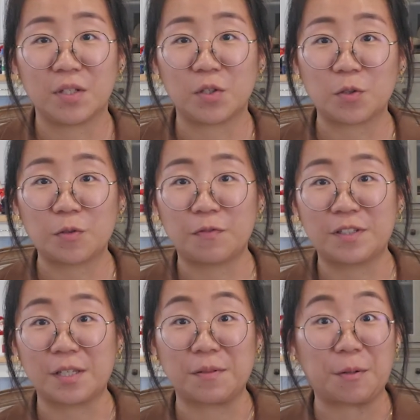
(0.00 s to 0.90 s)
you've
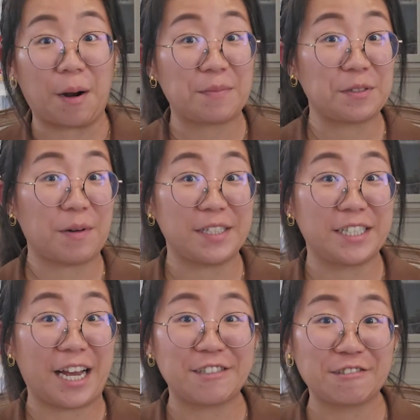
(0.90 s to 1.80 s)
subscribed to my
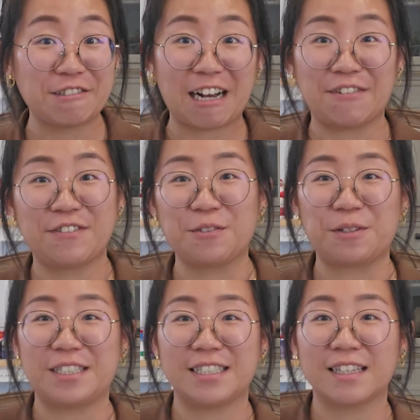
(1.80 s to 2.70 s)
channel after
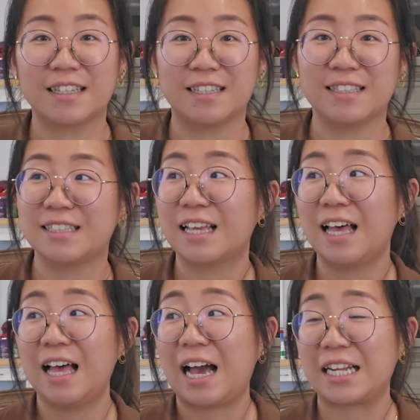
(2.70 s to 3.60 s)
watching this.
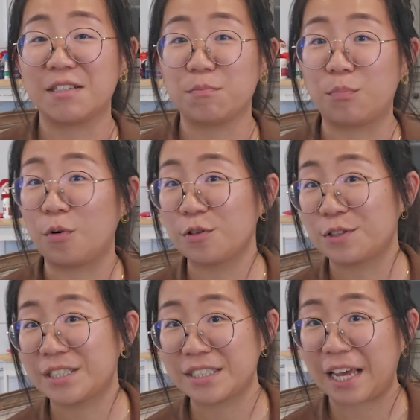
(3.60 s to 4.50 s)
I didn't bore
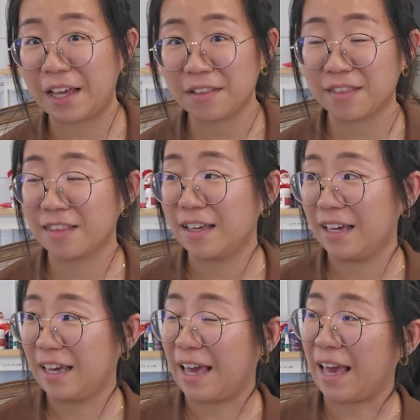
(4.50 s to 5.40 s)
you to death.
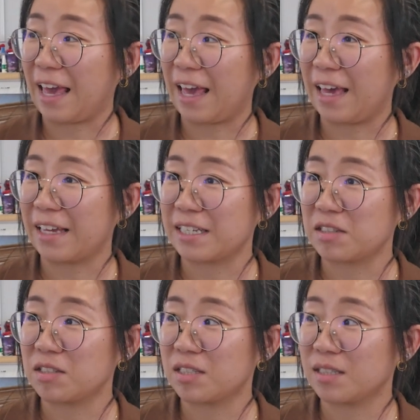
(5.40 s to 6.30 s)

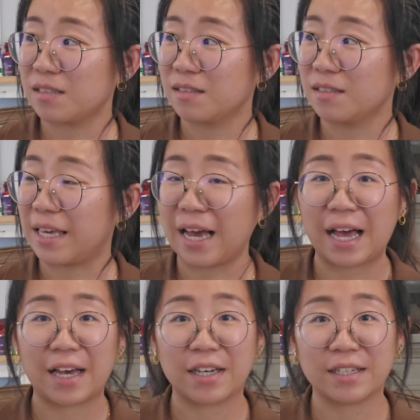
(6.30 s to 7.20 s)
And yeah,
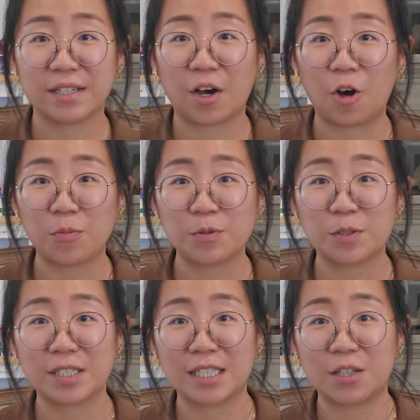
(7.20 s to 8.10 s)
I hope
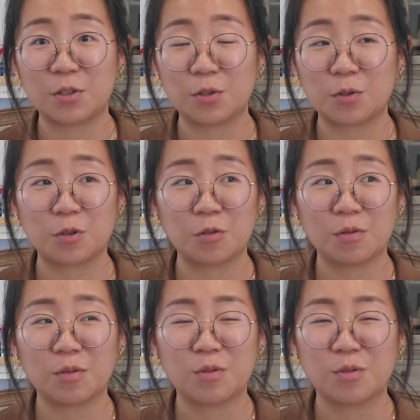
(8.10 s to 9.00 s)
to see you
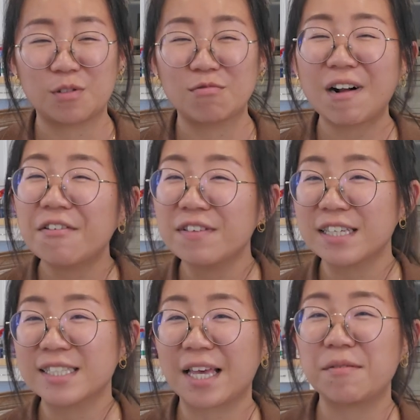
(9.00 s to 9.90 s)

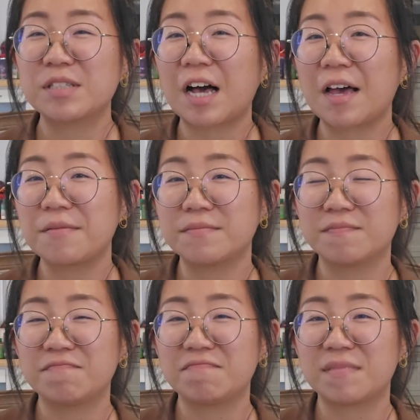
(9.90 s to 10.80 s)
roughly same
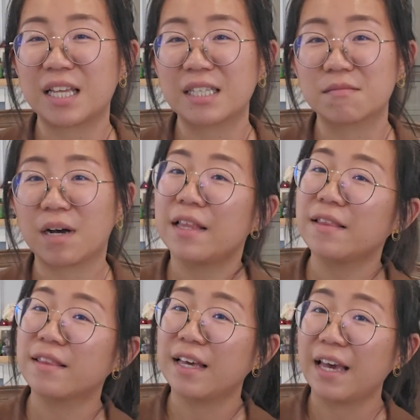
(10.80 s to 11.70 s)
time next
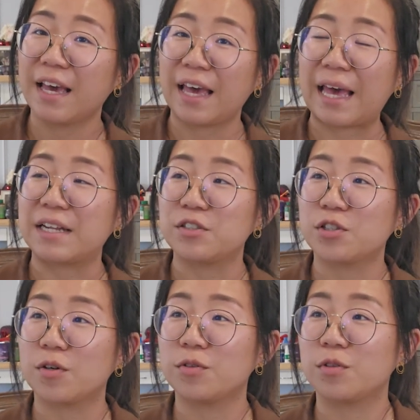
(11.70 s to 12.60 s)
month and
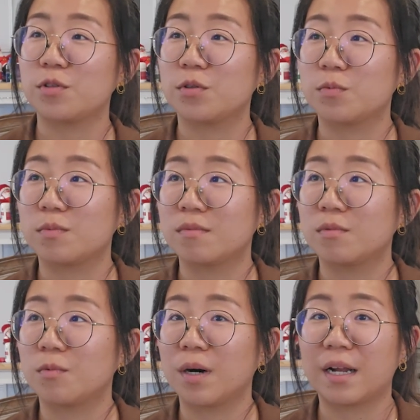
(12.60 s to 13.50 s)
show you
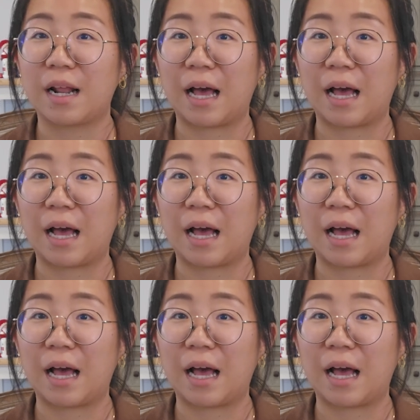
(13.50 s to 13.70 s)
what